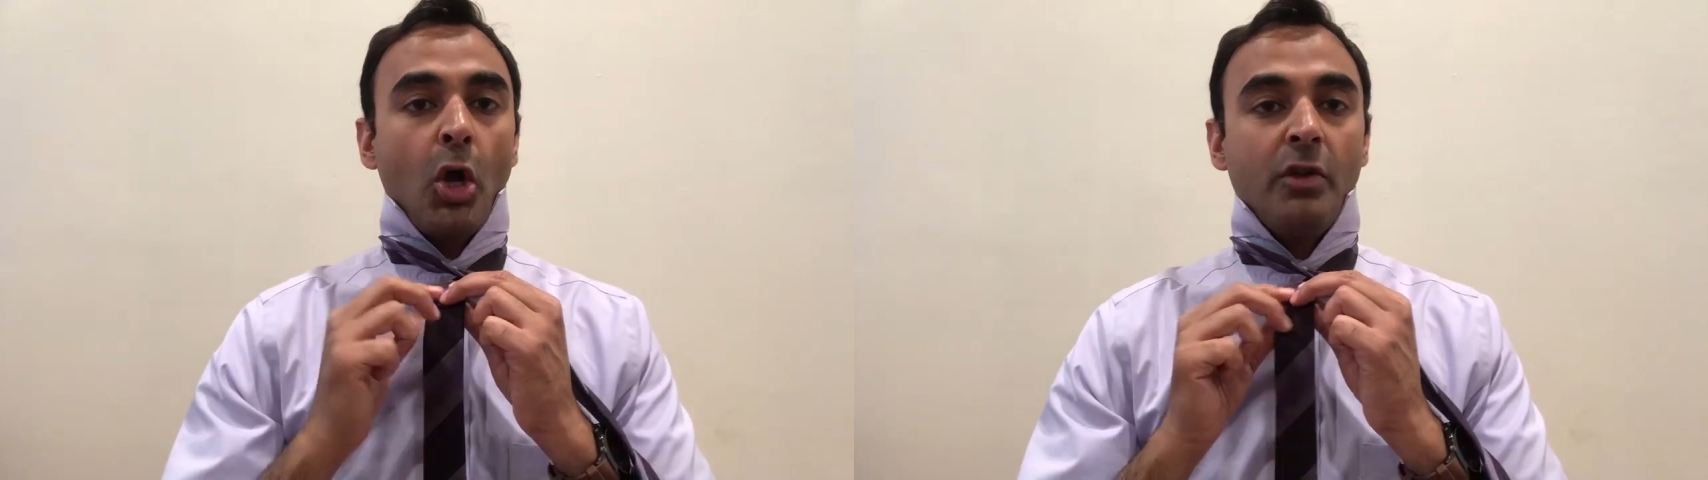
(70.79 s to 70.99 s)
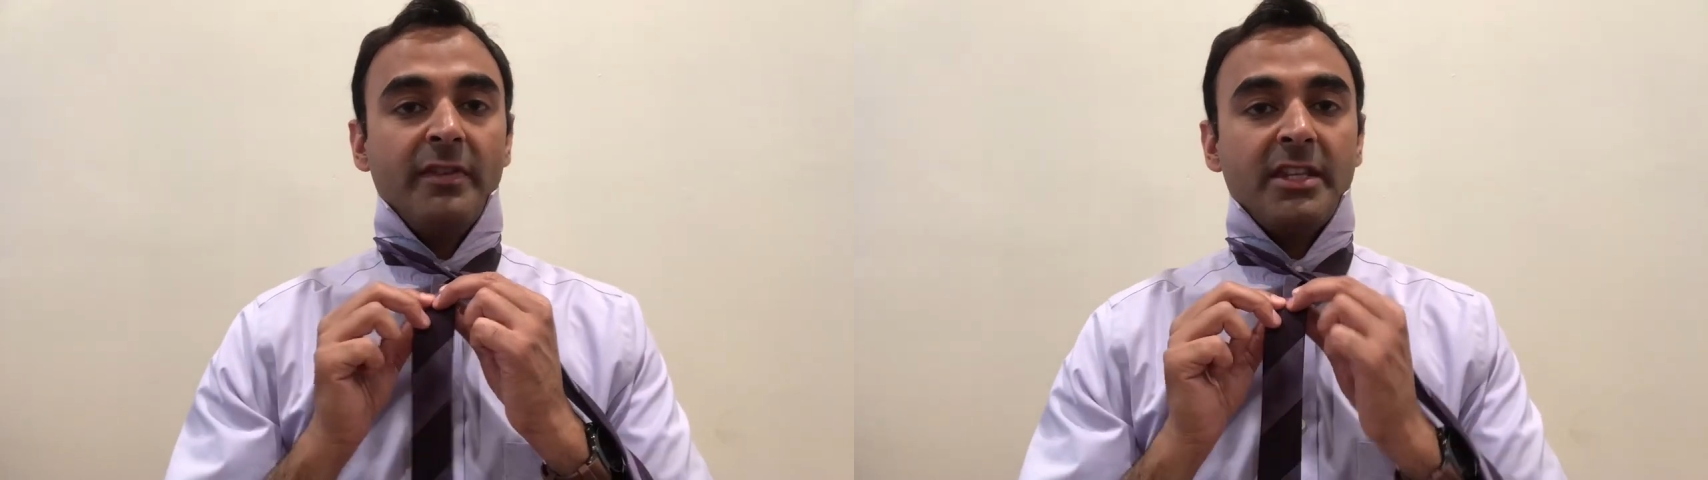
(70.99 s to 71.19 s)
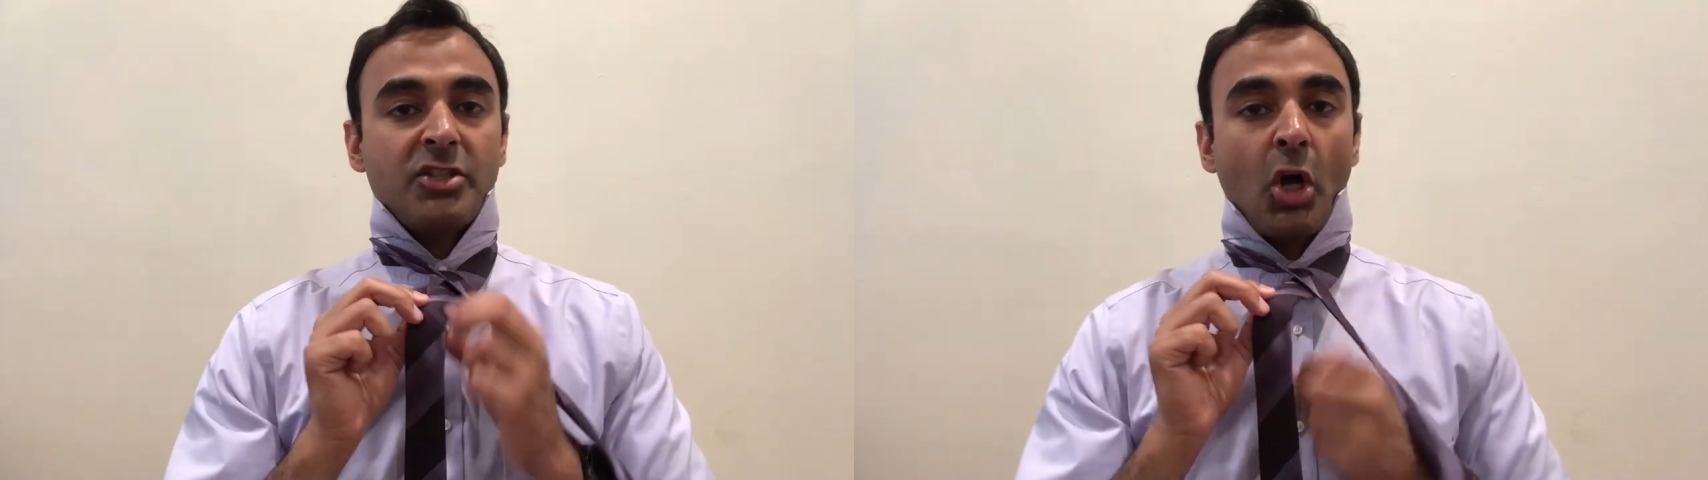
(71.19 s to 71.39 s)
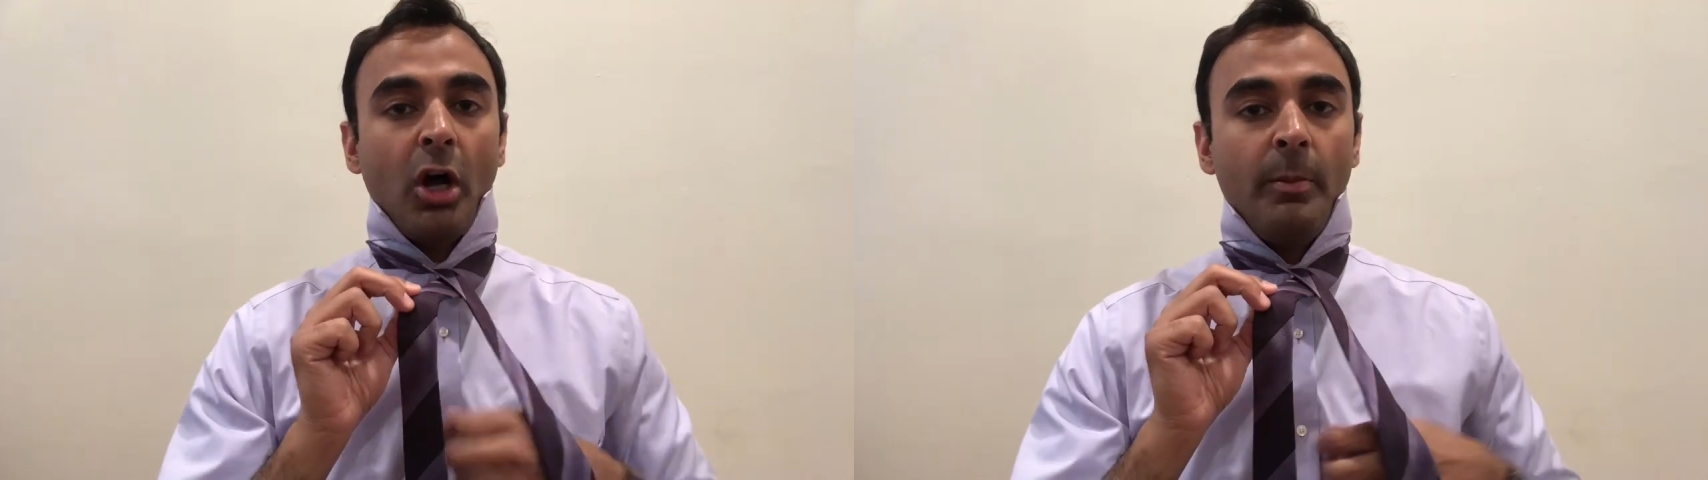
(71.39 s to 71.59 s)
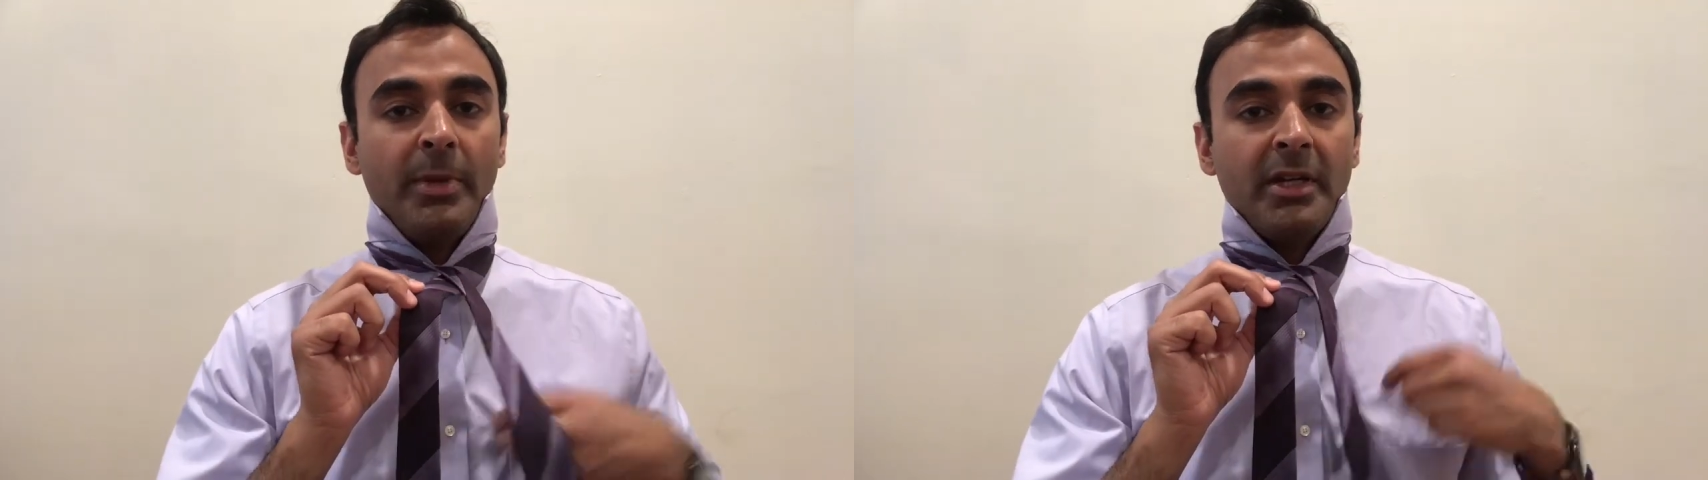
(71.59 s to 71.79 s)
over the
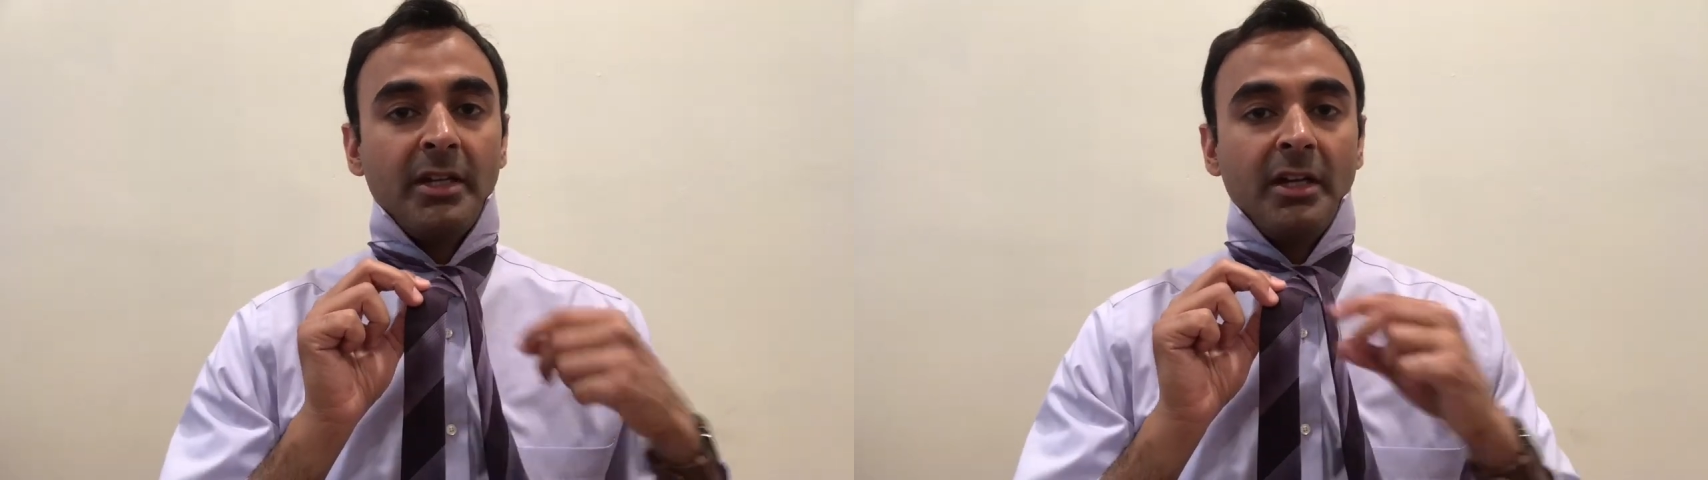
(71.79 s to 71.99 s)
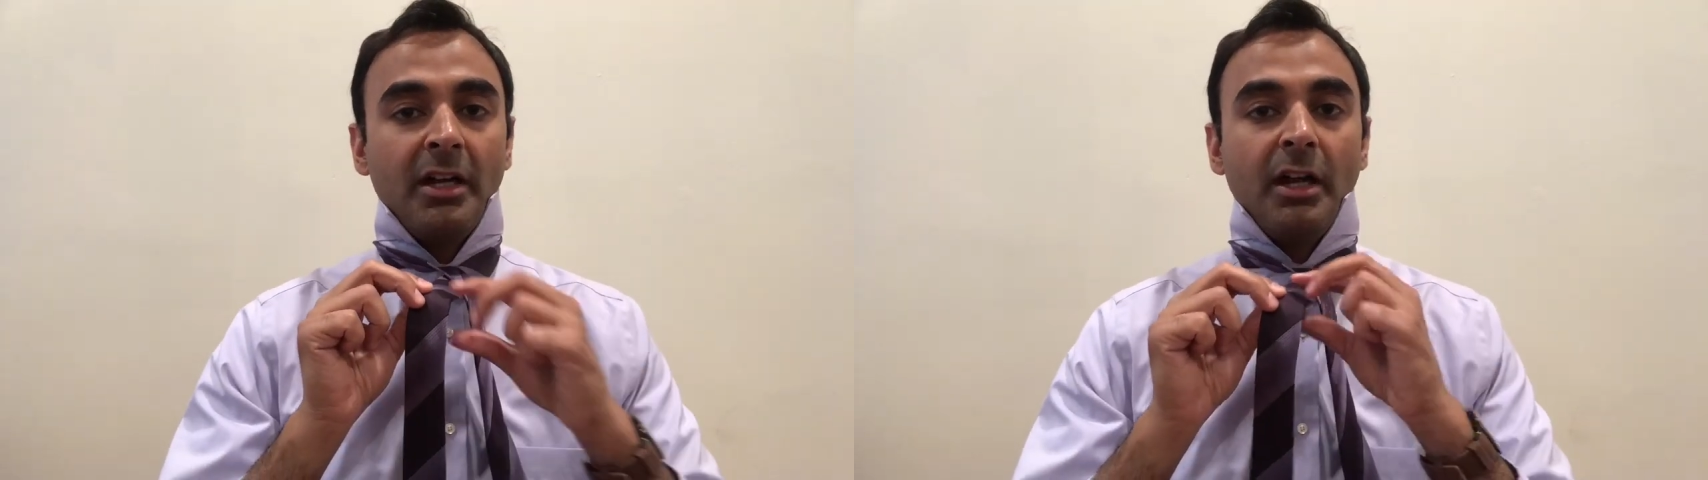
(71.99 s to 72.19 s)
top